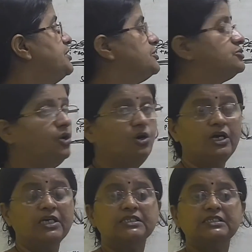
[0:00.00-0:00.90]
So
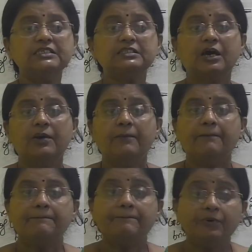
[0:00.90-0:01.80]
this
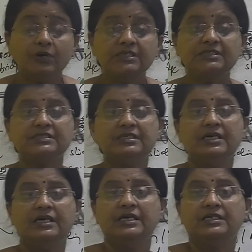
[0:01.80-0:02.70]
pulls
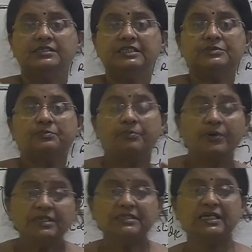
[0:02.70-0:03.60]

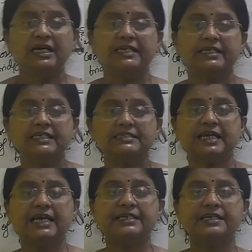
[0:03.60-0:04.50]
the attached
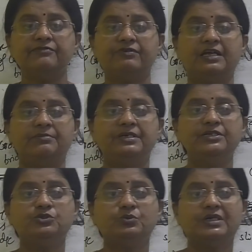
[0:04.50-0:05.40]
actin
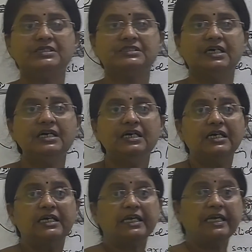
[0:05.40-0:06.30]
filament towards the
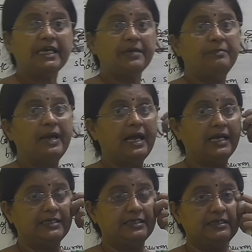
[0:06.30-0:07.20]
A
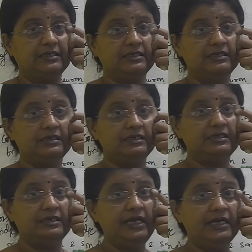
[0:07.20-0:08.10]
band,
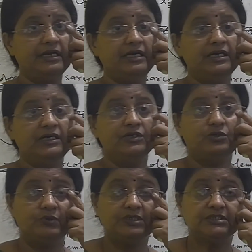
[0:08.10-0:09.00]
right?
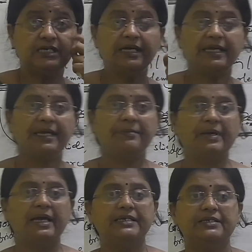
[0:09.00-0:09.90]
Towards the A
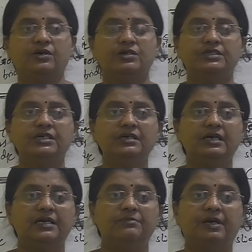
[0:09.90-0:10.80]
band or the
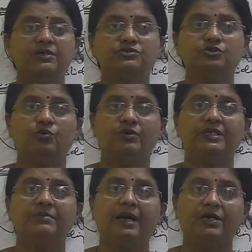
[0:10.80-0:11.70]
myosin, over
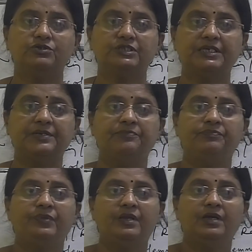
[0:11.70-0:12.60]
the myosin.
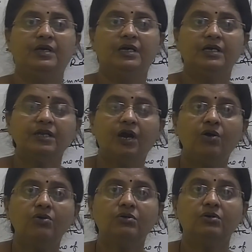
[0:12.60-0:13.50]

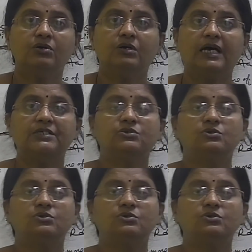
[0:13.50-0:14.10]
Now, as you